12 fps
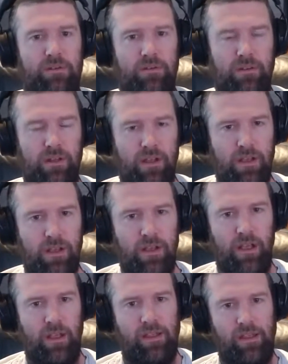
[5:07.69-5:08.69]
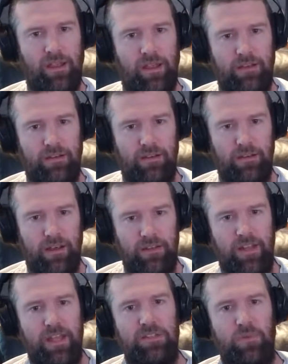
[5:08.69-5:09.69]
and
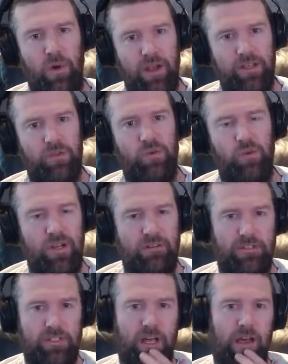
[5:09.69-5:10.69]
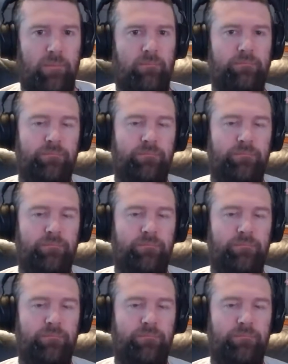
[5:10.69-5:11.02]
that's why you do it every day.